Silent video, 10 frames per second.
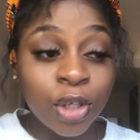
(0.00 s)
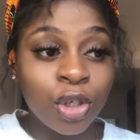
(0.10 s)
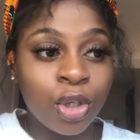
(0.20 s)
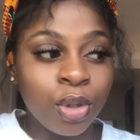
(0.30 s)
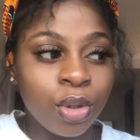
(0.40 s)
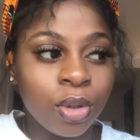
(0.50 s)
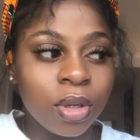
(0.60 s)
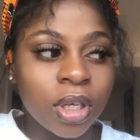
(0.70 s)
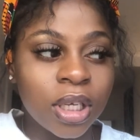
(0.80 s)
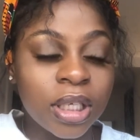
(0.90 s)

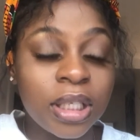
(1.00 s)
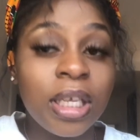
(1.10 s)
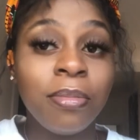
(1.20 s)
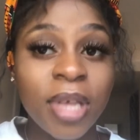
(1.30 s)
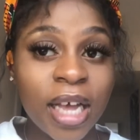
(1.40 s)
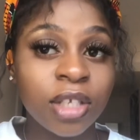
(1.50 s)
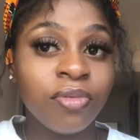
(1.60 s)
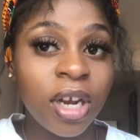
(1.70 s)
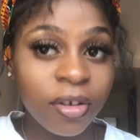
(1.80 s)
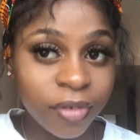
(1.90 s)
to see me as
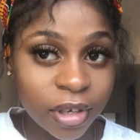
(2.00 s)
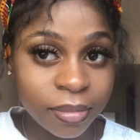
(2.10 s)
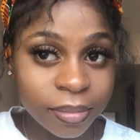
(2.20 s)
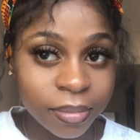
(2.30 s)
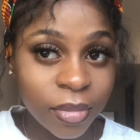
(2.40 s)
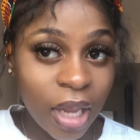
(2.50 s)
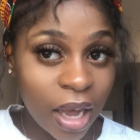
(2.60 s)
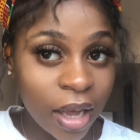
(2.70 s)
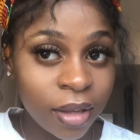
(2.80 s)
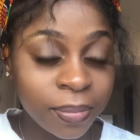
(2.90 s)
relevant,
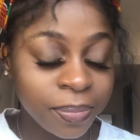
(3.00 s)
yeah?